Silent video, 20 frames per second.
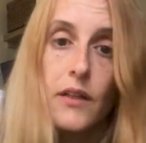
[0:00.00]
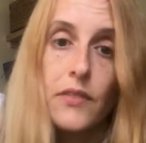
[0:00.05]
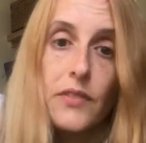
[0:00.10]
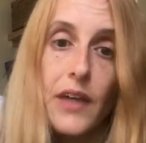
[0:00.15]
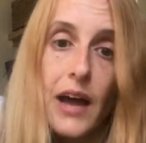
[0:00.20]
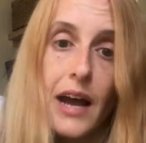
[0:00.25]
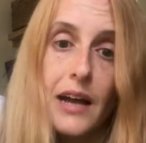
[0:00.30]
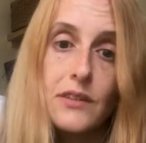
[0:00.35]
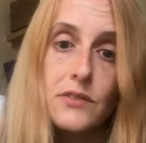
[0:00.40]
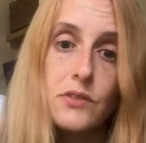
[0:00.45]

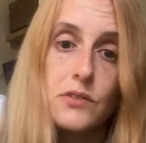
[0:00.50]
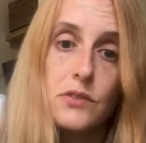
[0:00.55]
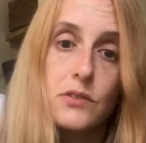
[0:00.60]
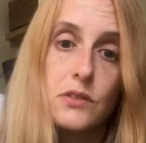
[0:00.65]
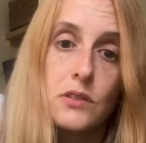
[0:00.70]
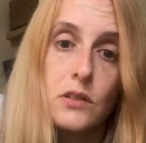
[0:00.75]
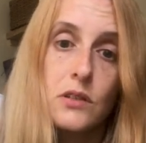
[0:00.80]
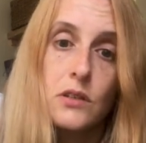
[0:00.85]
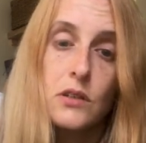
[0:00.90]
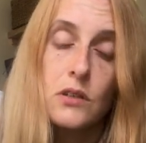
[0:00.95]

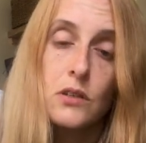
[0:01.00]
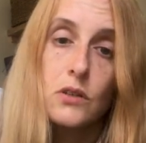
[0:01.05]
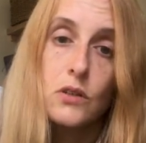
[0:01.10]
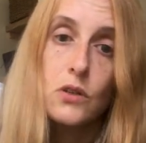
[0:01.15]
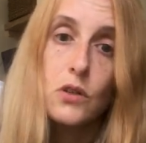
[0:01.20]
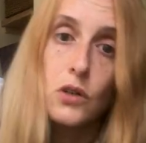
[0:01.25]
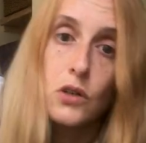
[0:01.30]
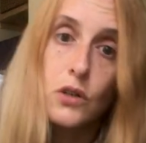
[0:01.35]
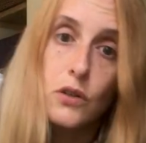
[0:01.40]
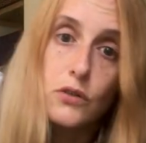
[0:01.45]
That's
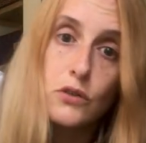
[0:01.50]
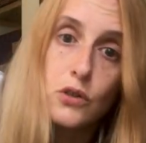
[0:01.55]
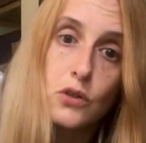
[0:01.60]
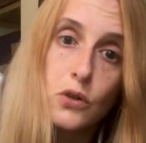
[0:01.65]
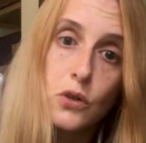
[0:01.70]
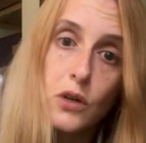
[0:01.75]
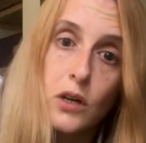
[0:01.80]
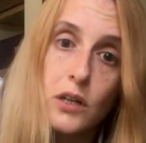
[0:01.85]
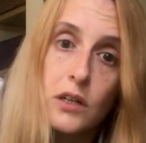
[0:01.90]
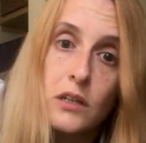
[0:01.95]
going to
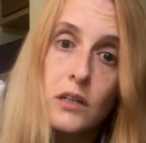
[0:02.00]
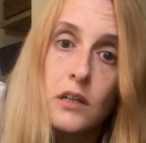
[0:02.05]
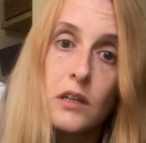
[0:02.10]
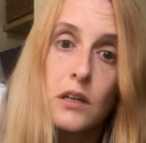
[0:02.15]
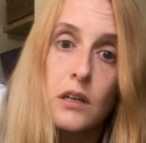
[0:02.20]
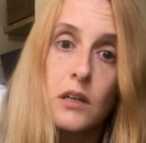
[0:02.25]
shorten.